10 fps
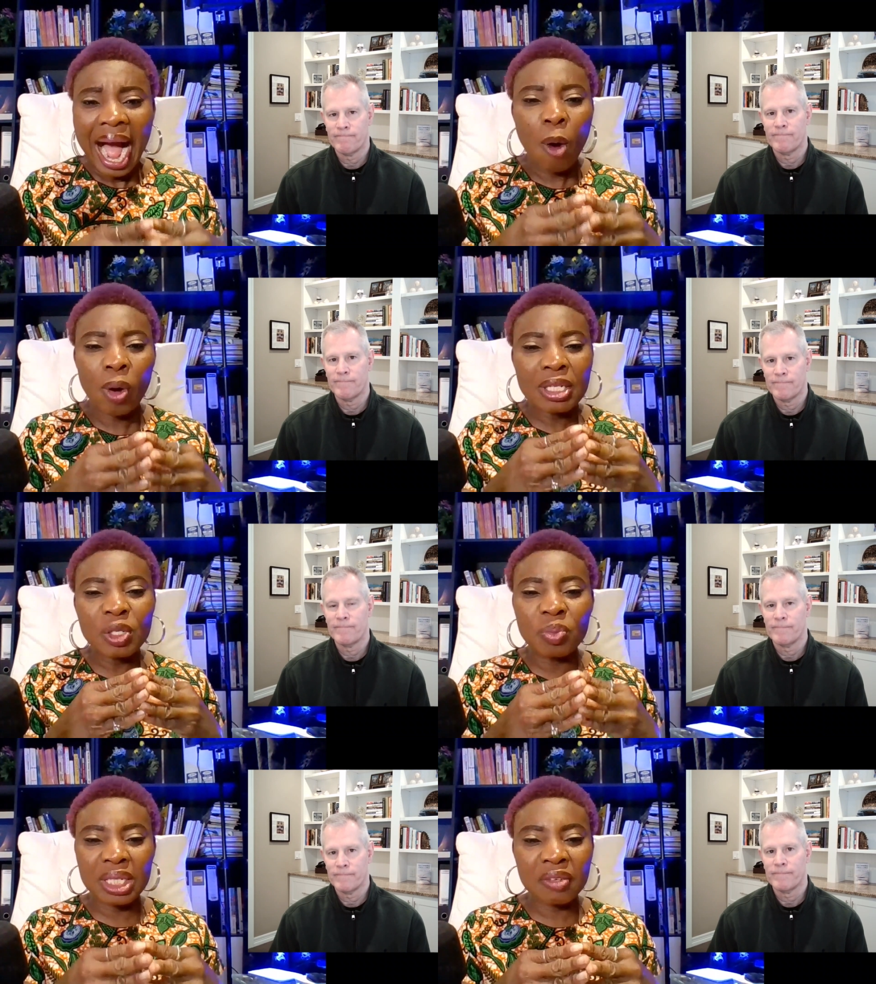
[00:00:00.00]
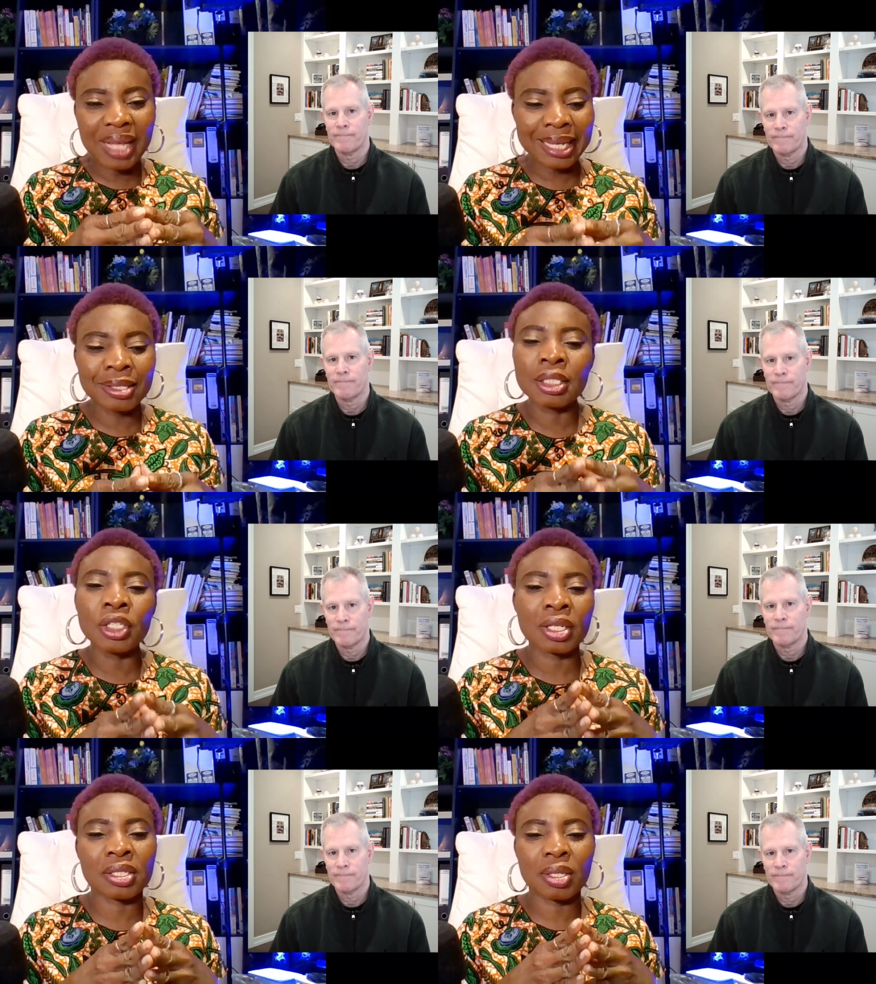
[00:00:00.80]
Speaker 1: I want to believe that you didn't
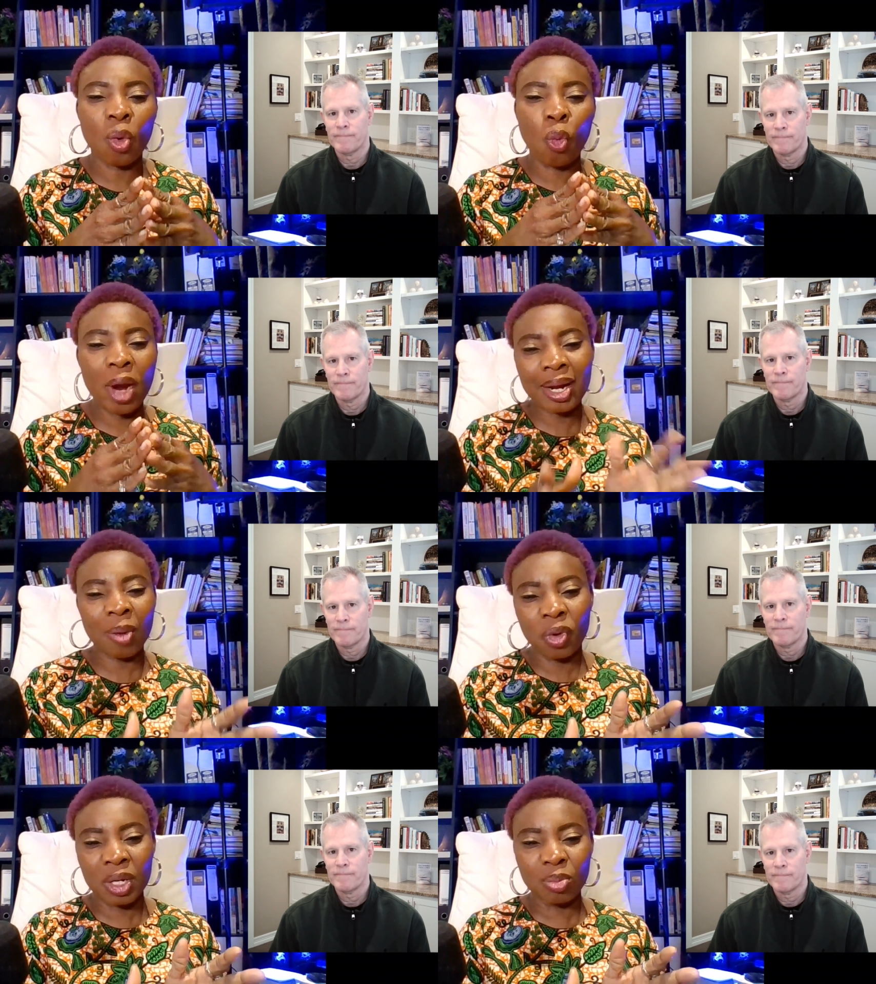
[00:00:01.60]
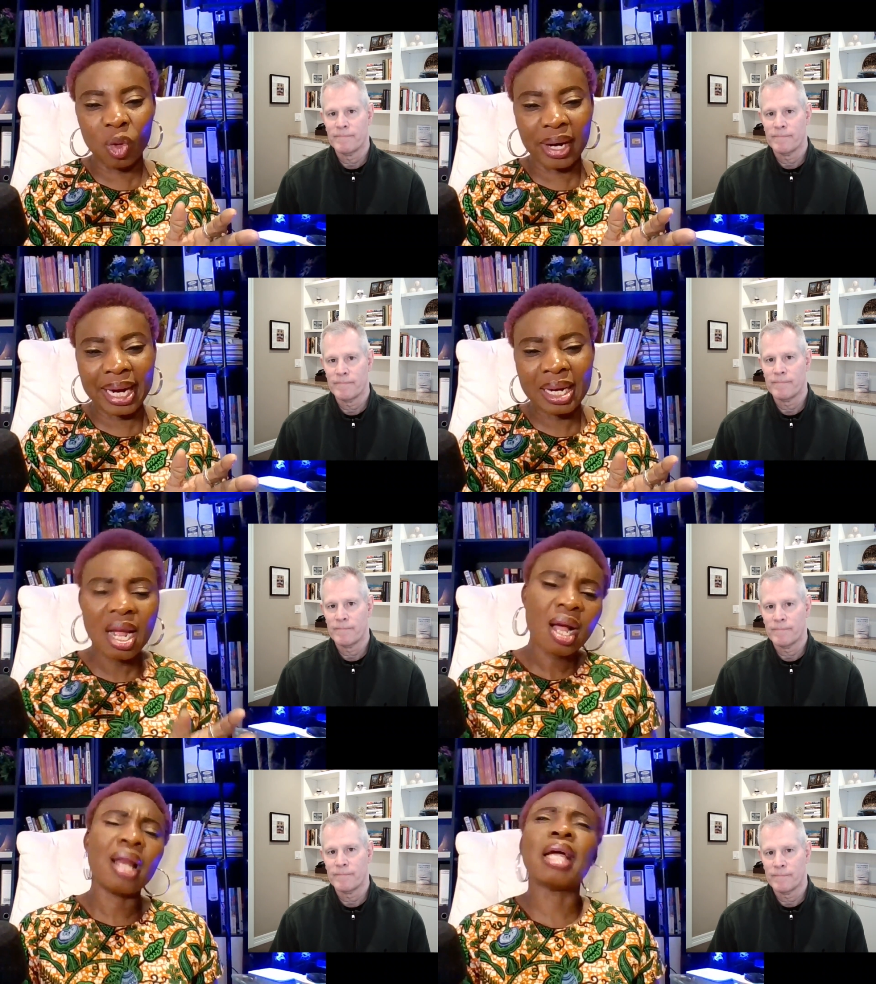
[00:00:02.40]
just wake up one morning
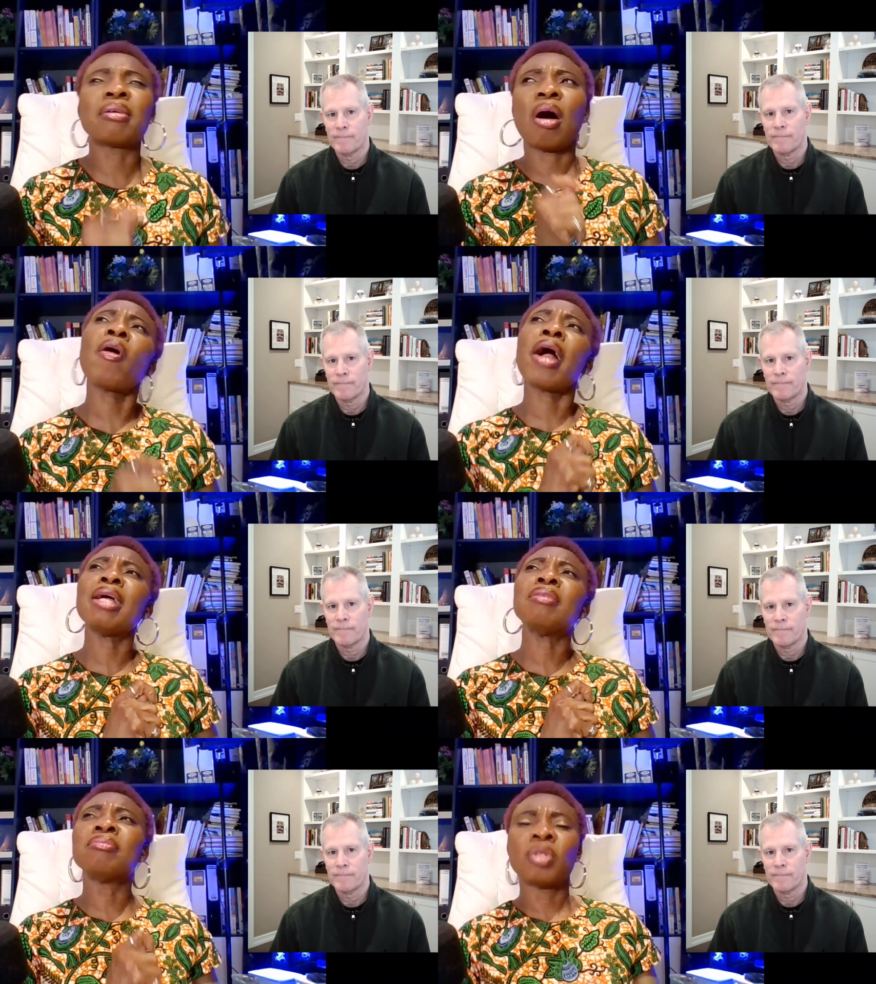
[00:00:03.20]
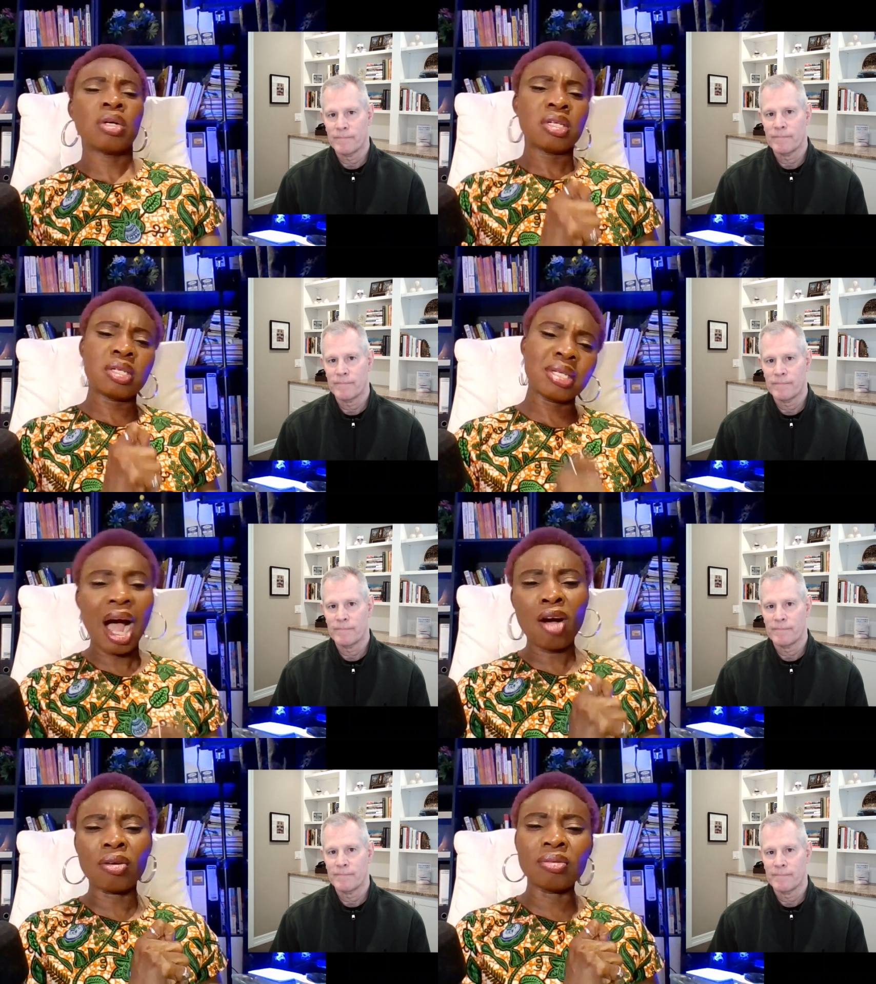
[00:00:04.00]
like, okay,
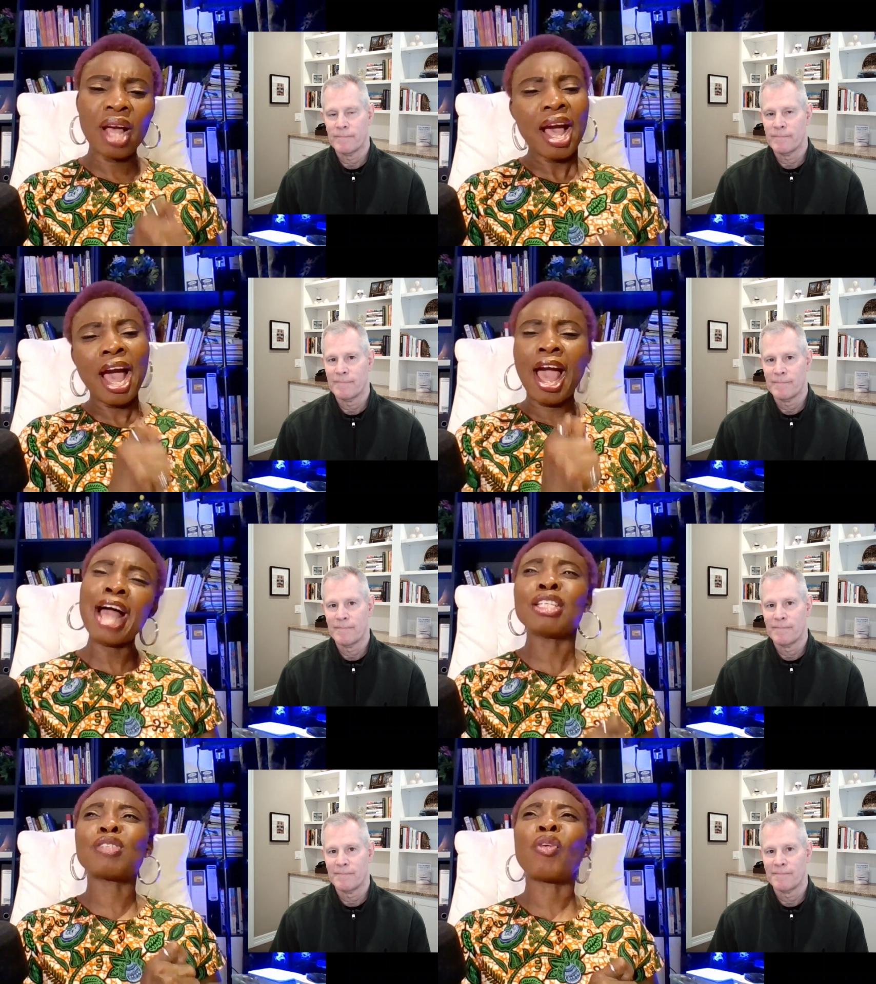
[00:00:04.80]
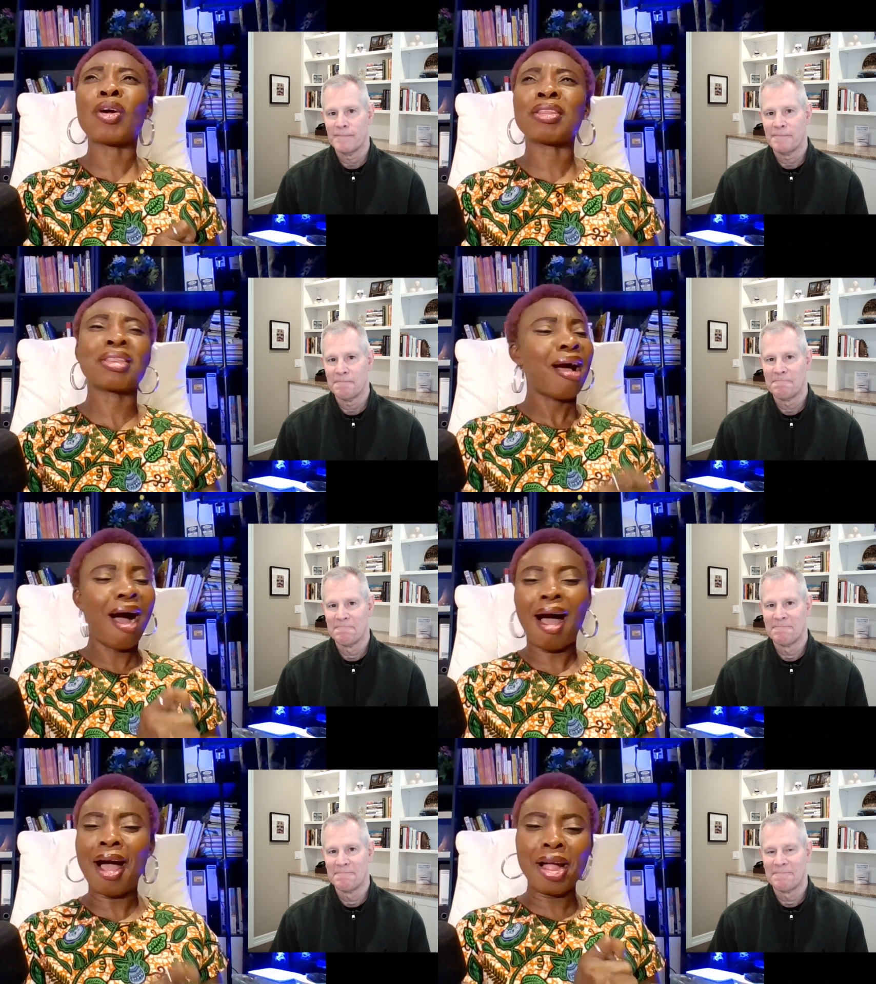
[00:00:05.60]
now henceforth
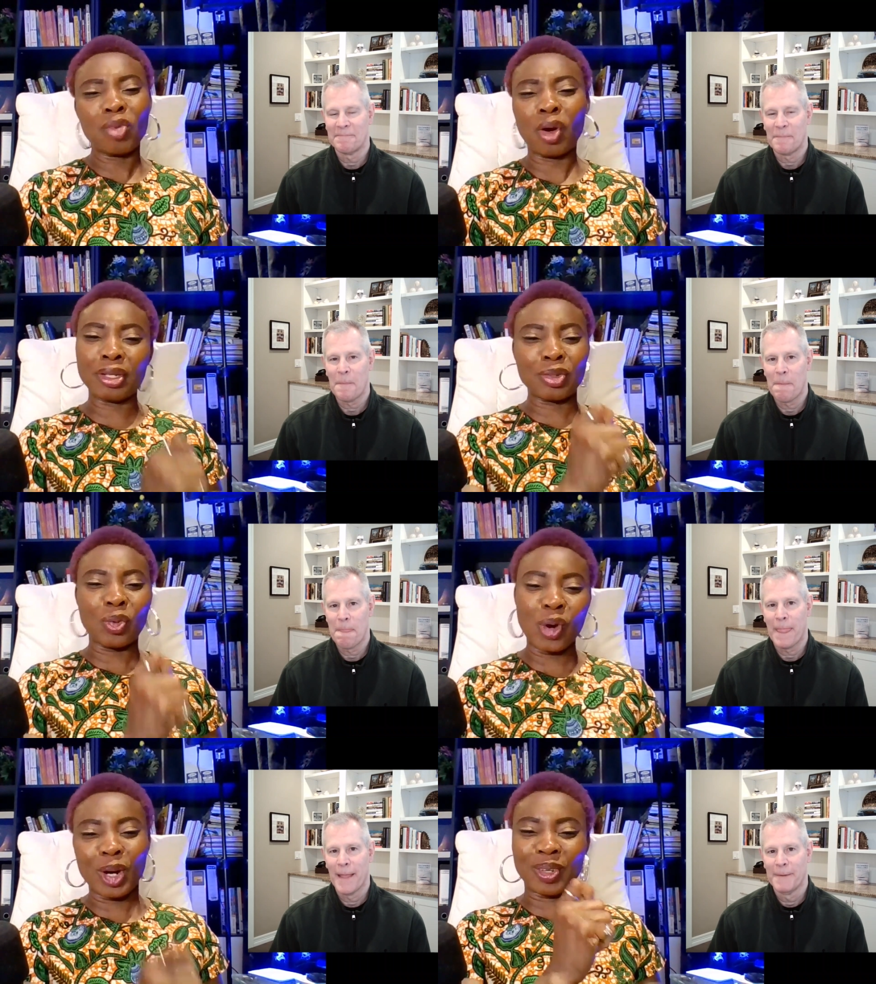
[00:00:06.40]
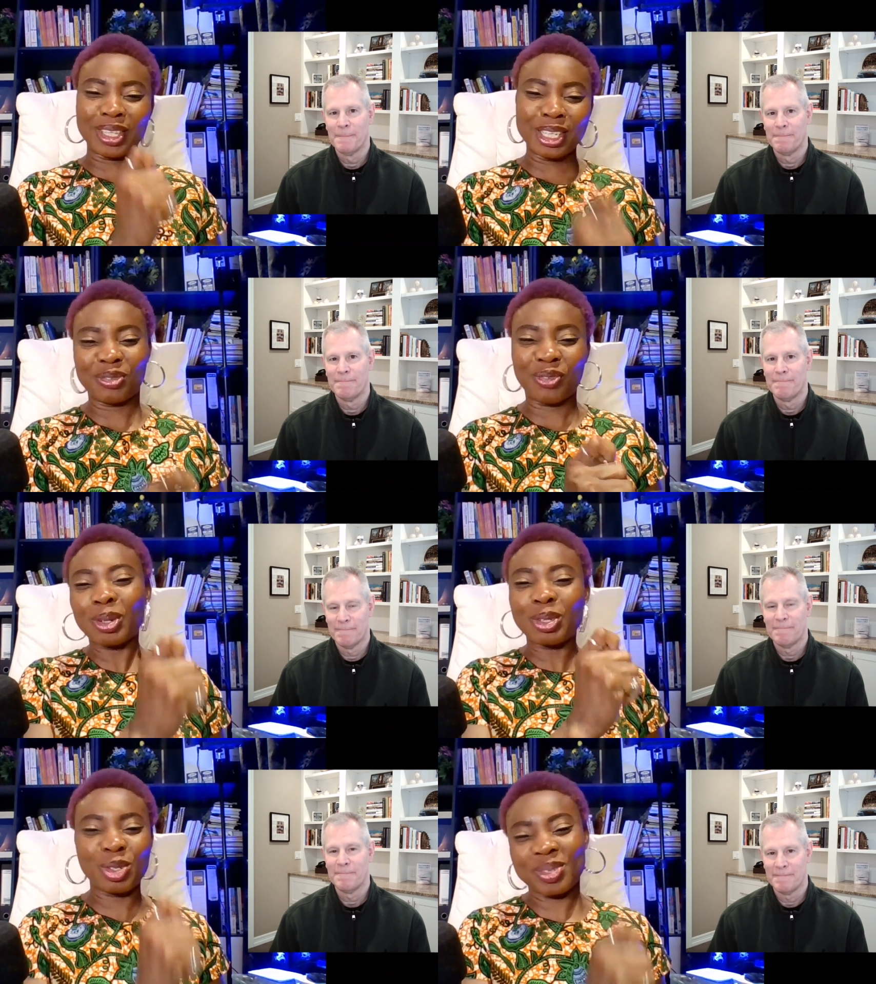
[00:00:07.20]
I am going to work with these
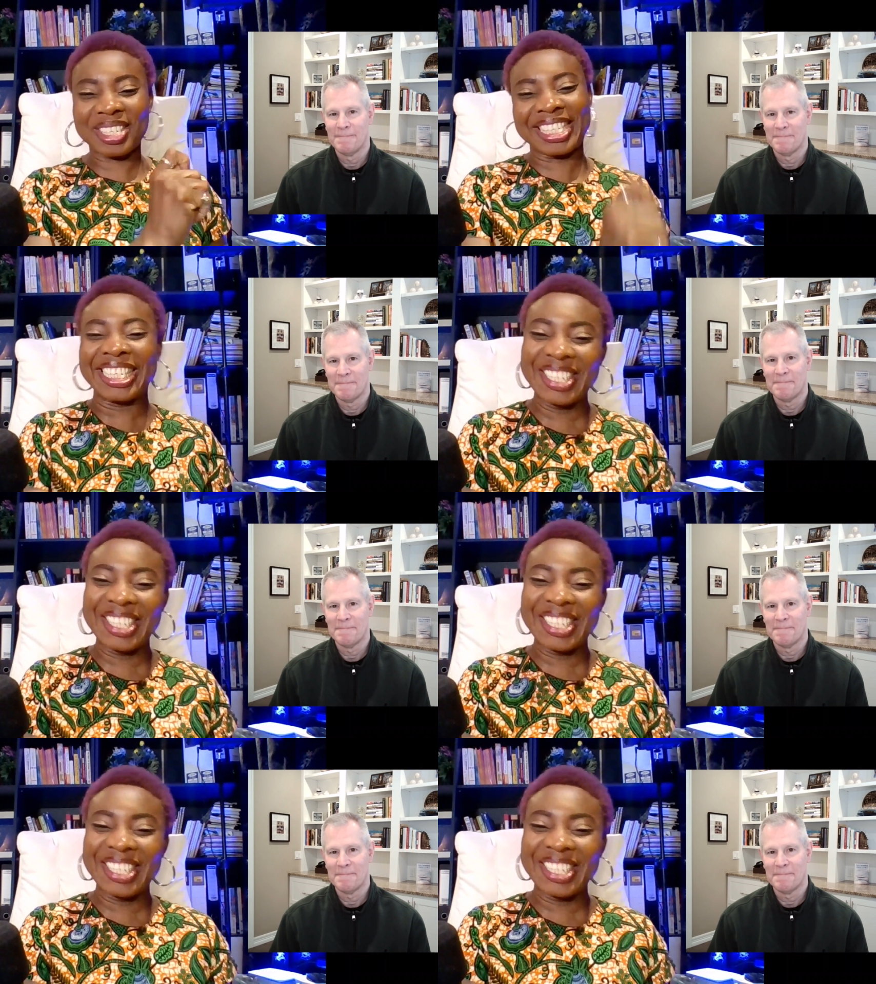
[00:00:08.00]
four truths.